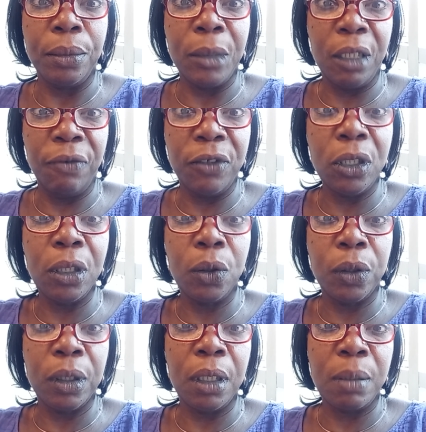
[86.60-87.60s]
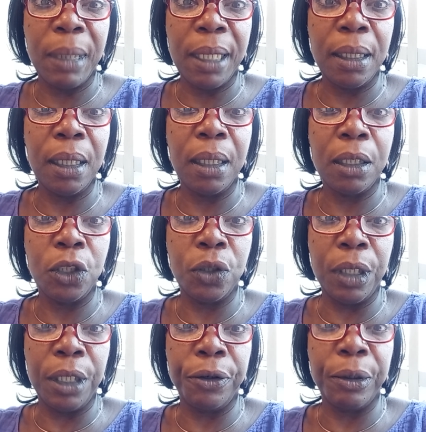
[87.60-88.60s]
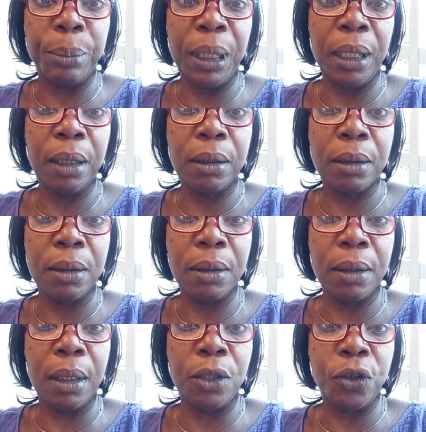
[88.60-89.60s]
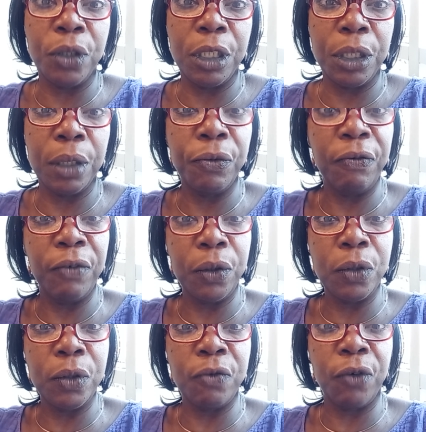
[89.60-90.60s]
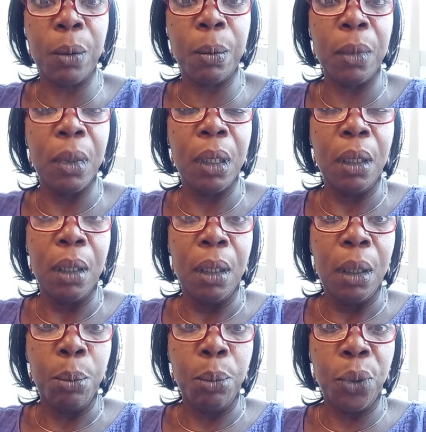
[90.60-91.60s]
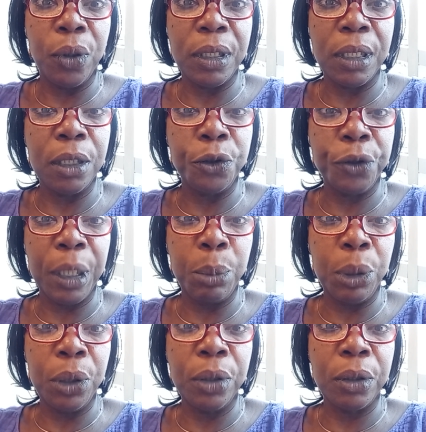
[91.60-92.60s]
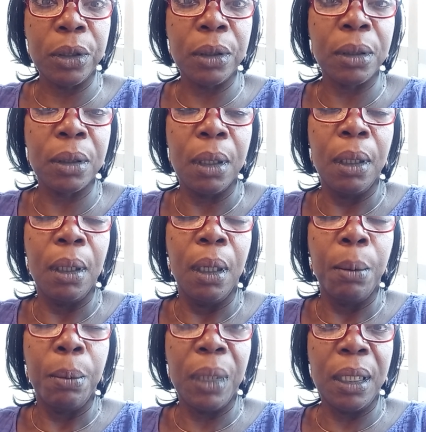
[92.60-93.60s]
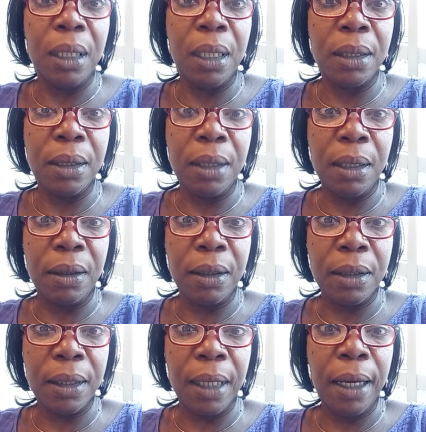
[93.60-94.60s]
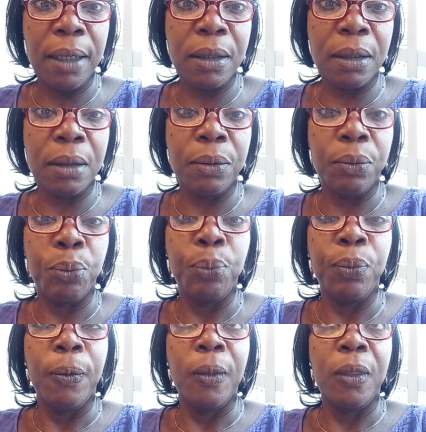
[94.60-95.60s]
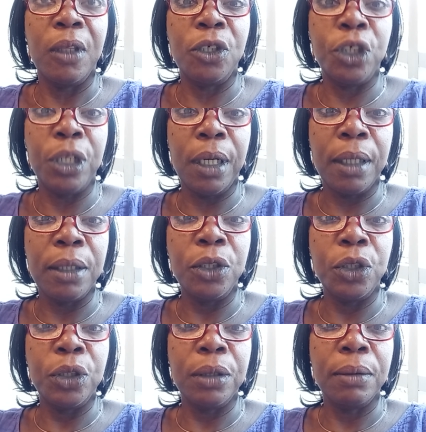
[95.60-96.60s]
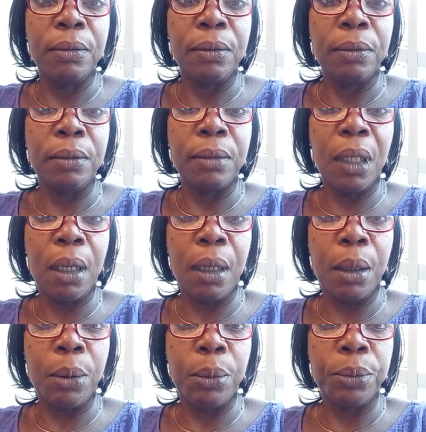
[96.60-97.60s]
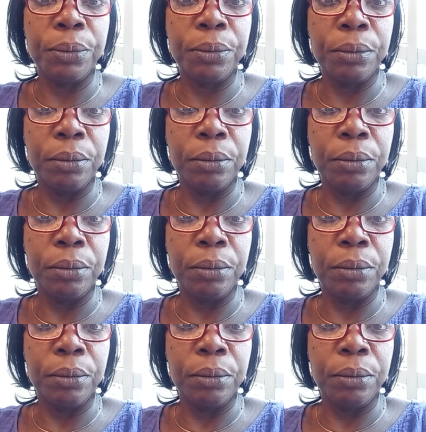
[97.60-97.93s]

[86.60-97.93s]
Divisional Court is mandated to hear appeals and judicial reviews from boards and tribunals. But it, in, in this case, the judge, um,